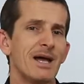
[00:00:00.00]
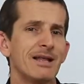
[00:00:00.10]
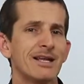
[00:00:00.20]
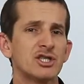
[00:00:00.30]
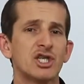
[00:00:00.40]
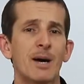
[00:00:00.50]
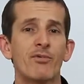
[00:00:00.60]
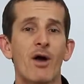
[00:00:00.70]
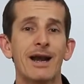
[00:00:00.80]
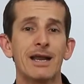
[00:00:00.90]
Let's jump
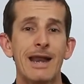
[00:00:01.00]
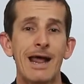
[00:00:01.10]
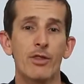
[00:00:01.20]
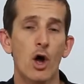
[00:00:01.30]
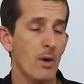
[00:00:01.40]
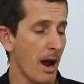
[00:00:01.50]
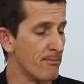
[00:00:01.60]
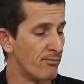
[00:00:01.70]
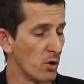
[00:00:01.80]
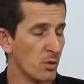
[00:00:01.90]
right in now though and
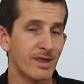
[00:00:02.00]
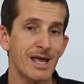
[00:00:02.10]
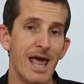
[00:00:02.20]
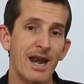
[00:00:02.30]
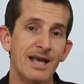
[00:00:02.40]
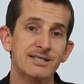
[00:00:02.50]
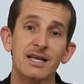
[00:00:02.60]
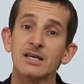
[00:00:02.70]
brew with the NS